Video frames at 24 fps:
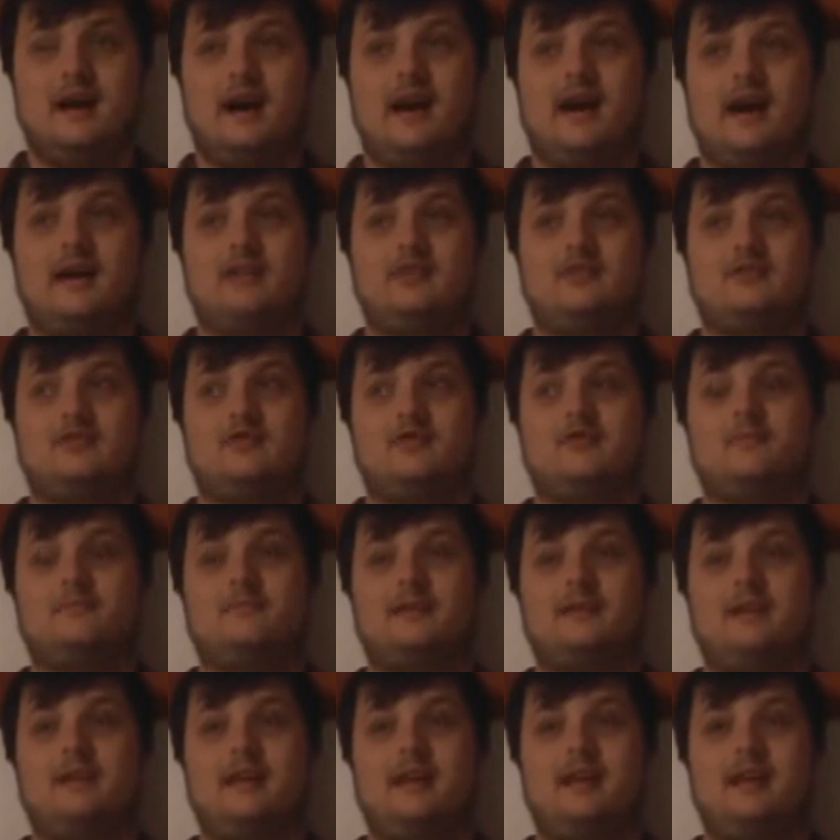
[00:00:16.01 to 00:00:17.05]
I don't
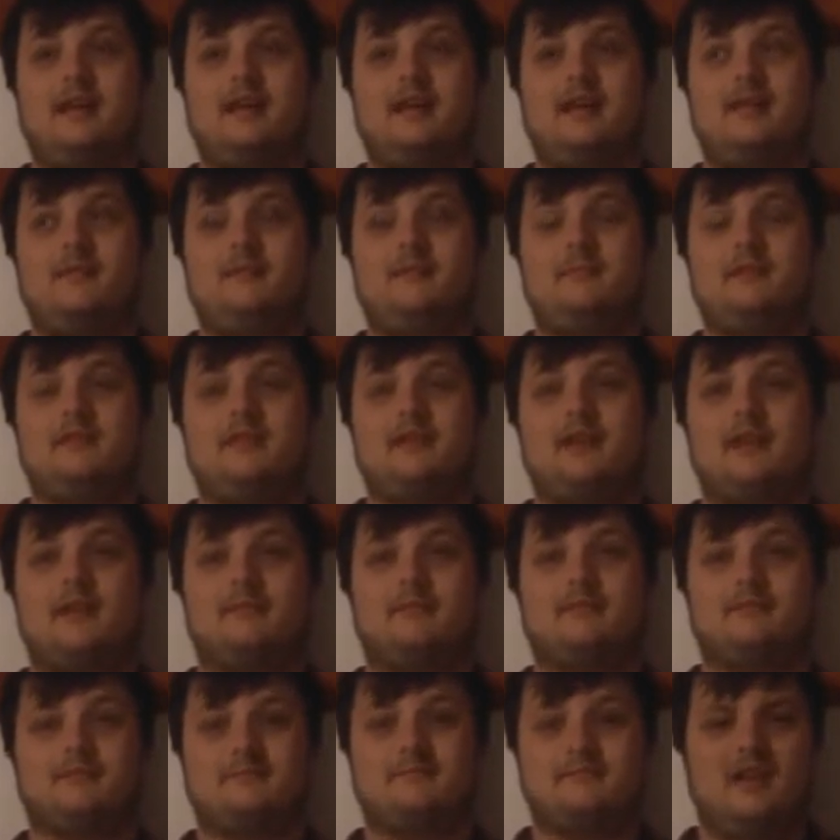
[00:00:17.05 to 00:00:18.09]
blame
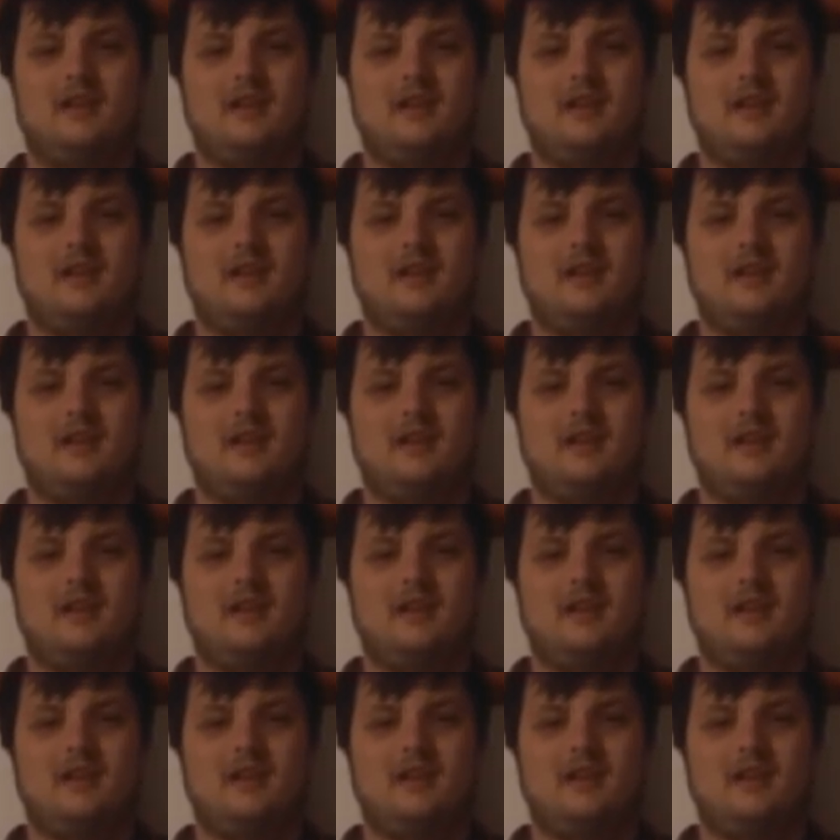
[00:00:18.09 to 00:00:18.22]
them,